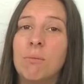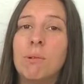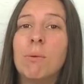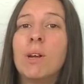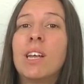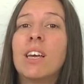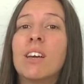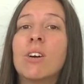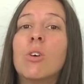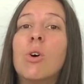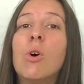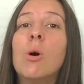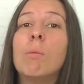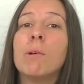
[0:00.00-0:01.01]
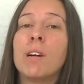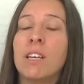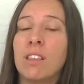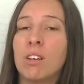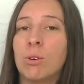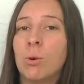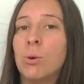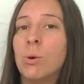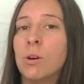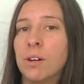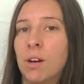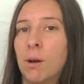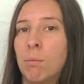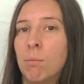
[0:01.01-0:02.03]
We want to incorporate the core in our